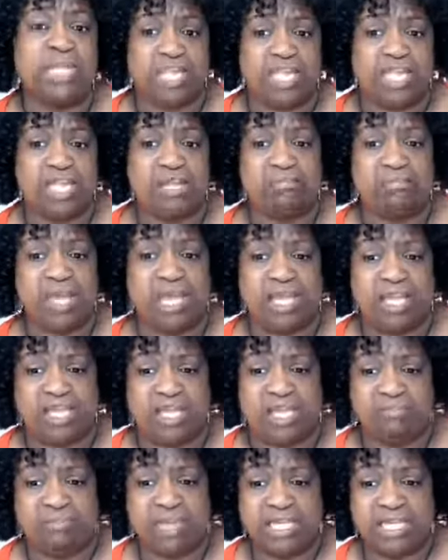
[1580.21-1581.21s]
in
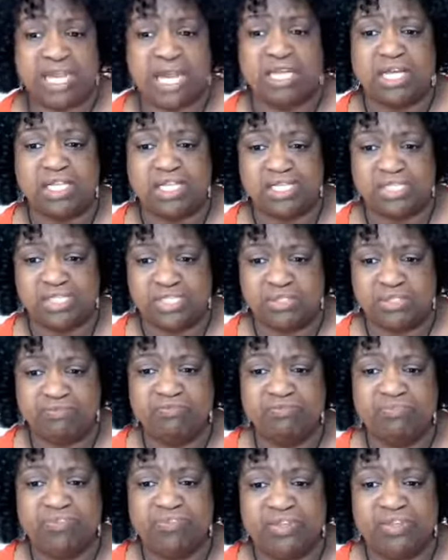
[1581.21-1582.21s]
my knowledge.
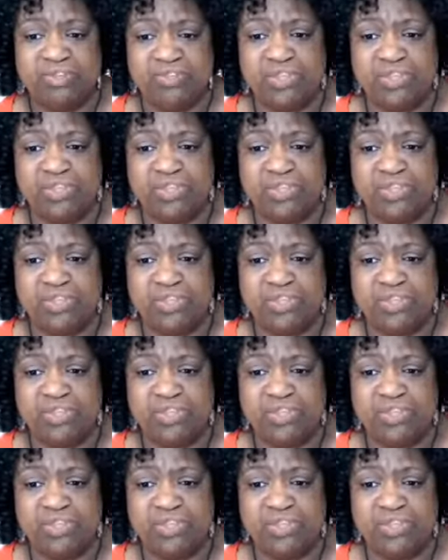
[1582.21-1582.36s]
So